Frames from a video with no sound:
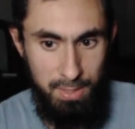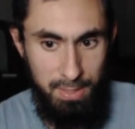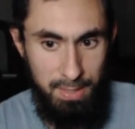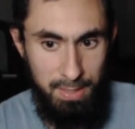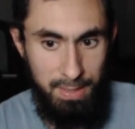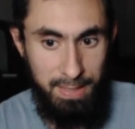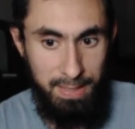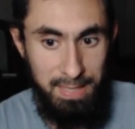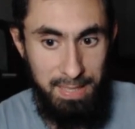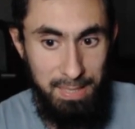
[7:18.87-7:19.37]

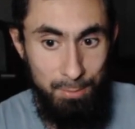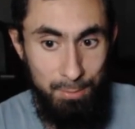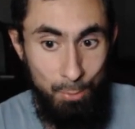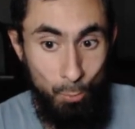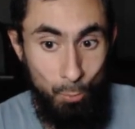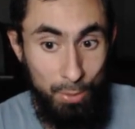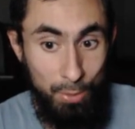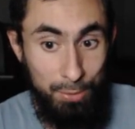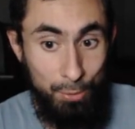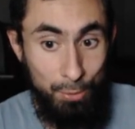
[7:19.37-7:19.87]
Like, even
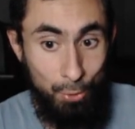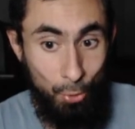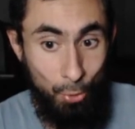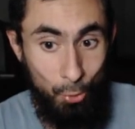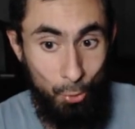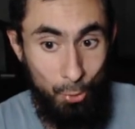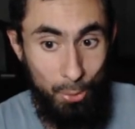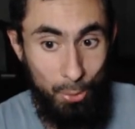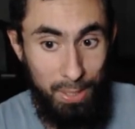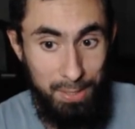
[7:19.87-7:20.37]
with the
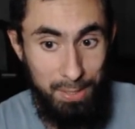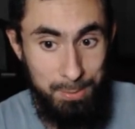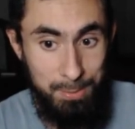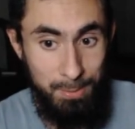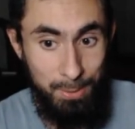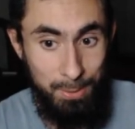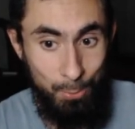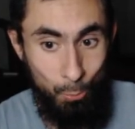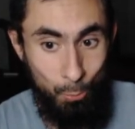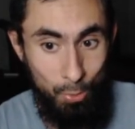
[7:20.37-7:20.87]
Coco
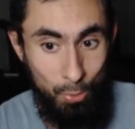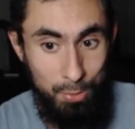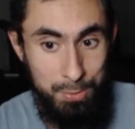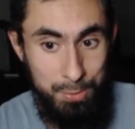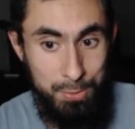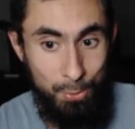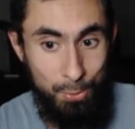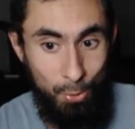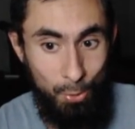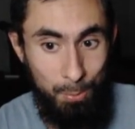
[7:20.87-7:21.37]
ultimate, the
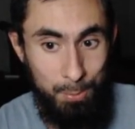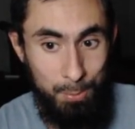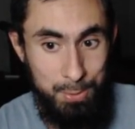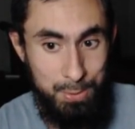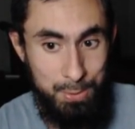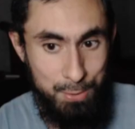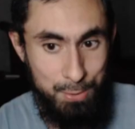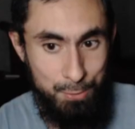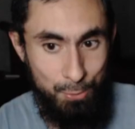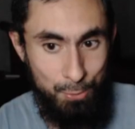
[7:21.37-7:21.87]
wolves almost
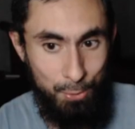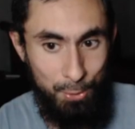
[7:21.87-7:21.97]
destroy